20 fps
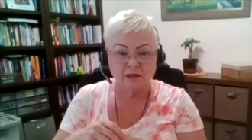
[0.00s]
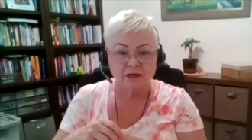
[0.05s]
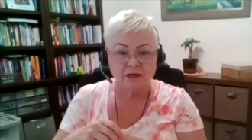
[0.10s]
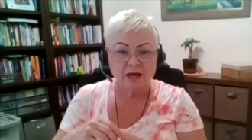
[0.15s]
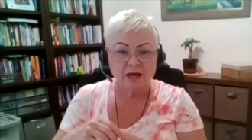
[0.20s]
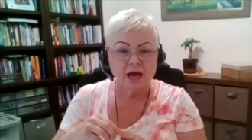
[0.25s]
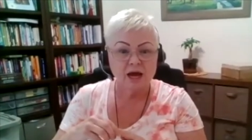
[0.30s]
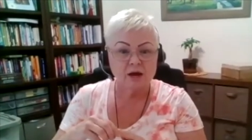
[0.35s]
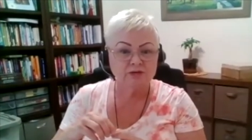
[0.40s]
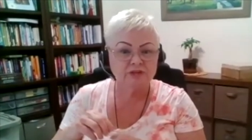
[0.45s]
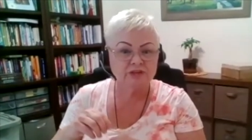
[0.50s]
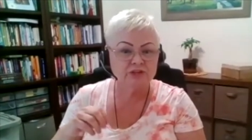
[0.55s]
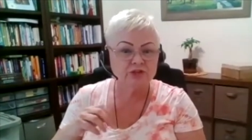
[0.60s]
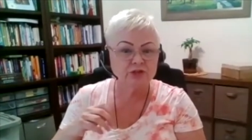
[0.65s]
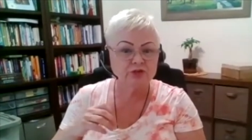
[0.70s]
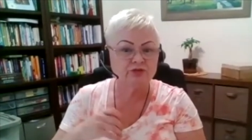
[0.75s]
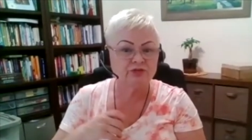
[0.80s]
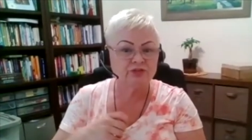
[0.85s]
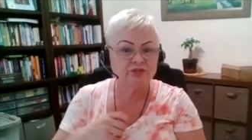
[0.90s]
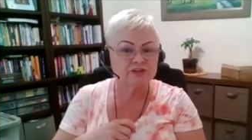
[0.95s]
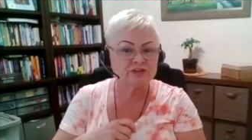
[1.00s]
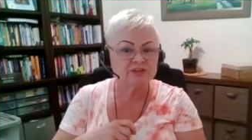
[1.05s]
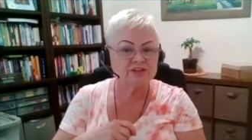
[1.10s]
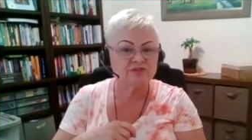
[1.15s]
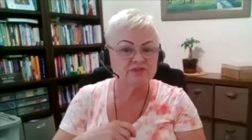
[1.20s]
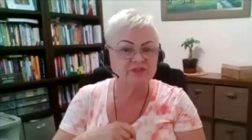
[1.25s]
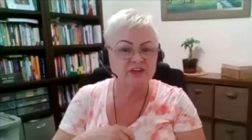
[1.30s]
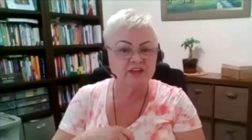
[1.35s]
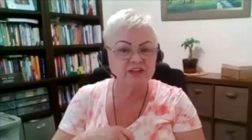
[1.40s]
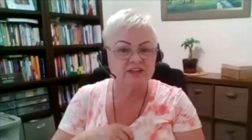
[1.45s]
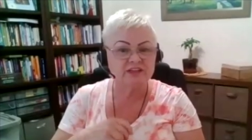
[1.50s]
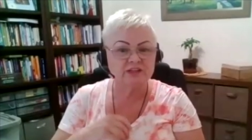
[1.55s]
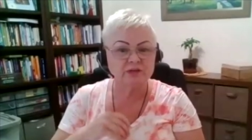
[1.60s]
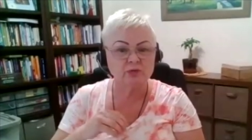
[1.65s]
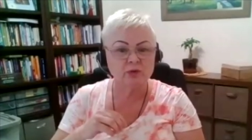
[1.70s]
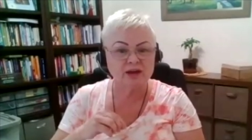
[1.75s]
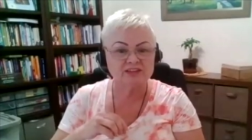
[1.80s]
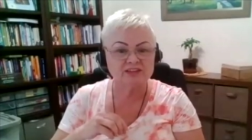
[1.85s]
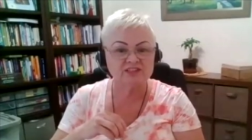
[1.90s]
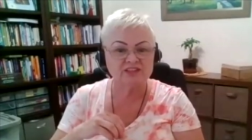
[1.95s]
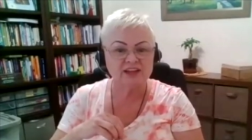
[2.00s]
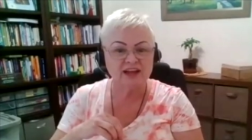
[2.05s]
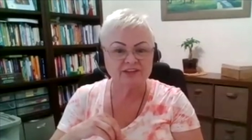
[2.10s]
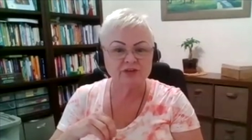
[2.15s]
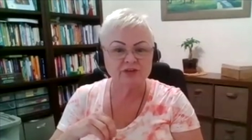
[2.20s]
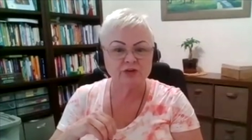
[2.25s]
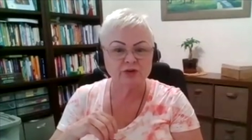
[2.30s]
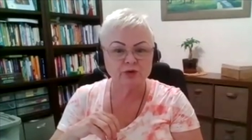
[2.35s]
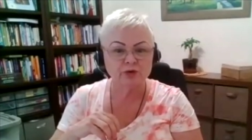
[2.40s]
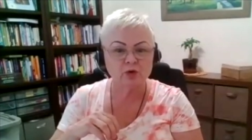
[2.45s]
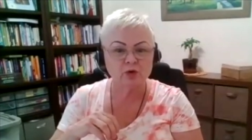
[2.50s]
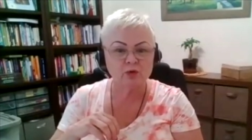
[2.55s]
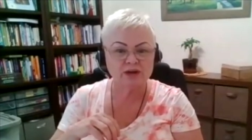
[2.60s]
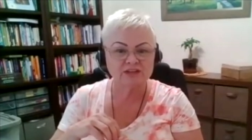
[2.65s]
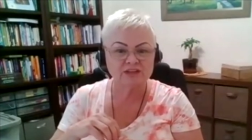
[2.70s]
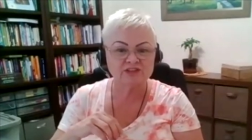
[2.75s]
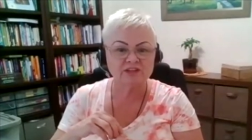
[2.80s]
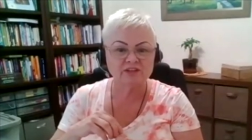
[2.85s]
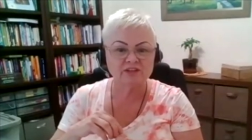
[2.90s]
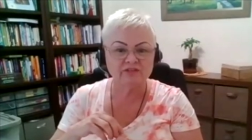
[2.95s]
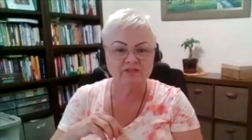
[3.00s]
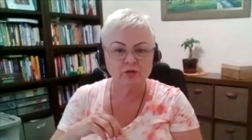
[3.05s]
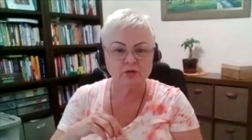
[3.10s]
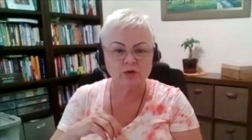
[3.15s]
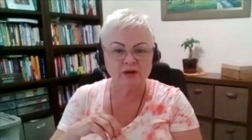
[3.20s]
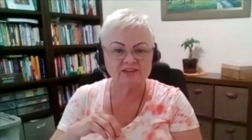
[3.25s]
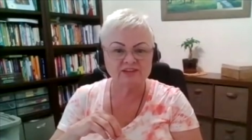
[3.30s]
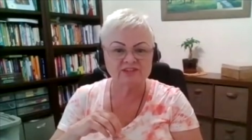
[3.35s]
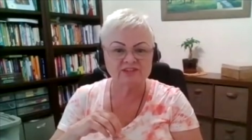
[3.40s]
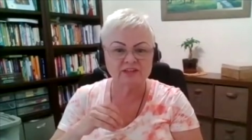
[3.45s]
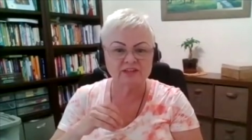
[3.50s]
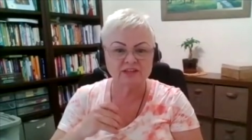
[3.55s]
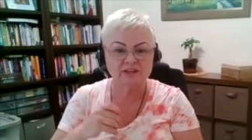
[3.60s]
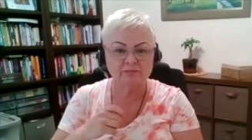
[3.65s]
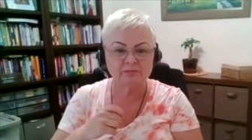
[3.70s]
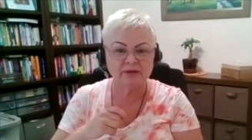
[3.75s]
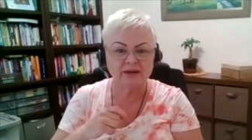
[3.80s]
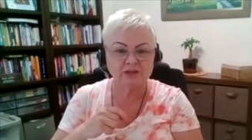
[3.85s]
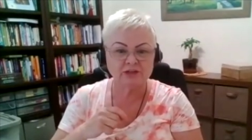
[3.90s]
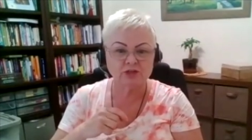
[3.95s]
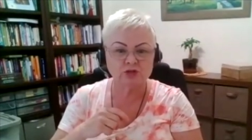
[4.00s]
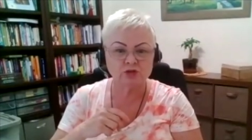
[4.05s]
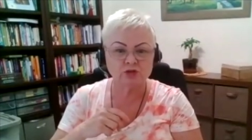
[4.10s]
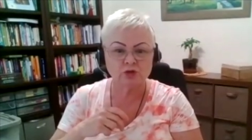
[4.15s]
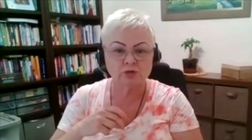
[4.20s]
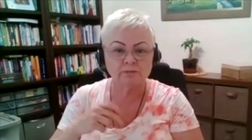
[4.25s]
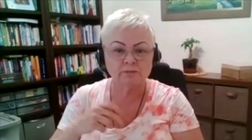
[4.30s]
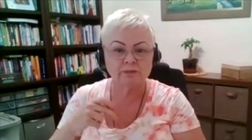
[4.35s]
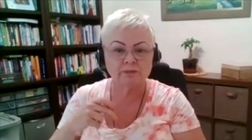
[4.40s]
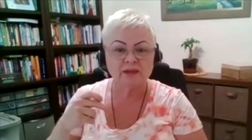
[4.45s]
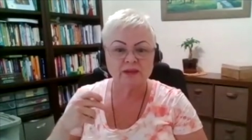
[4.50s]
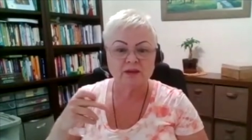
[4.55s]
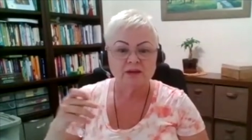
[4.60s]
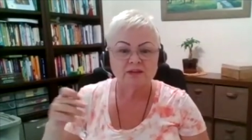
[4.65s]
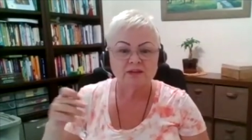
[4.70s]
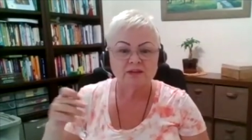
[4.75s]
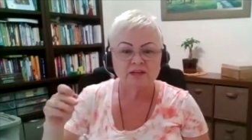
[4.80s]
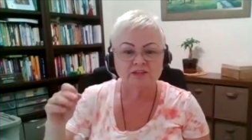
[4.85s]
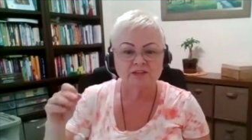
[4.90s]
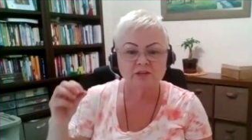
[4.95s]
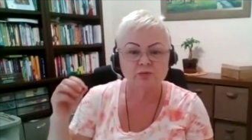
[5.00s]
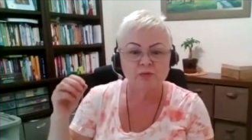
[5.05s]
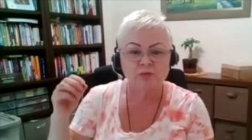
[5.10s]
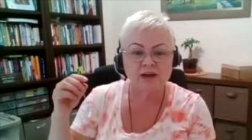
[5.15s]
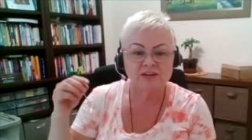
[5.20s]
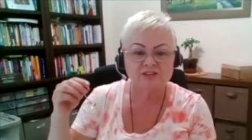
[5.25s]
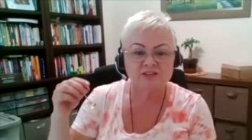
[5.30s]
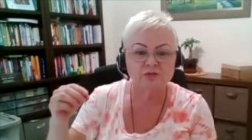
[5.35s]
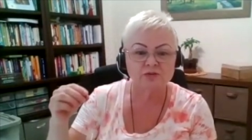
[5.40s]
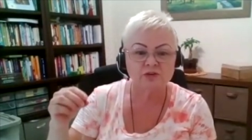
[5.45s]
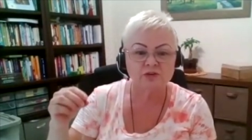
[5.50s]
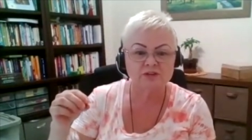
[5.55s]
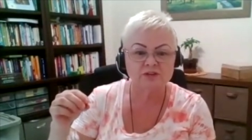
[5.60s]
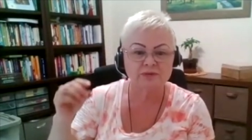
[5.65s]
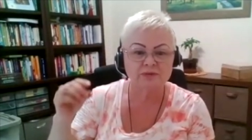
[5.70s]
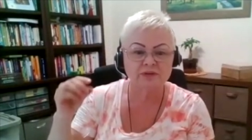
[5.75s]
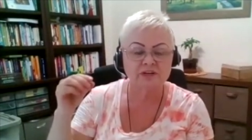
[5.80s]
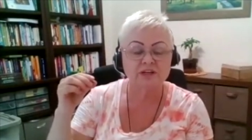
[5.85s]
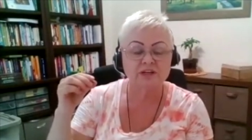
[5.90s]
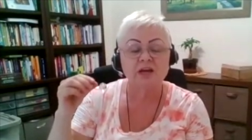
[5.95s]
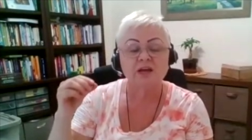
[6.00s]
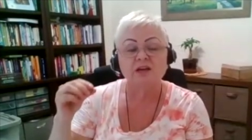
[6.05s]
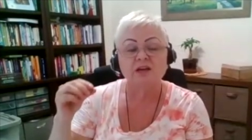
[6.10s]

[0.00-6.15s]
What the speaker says: how did you first feel it was not you who was influencing the pendulum, that it was your spirit?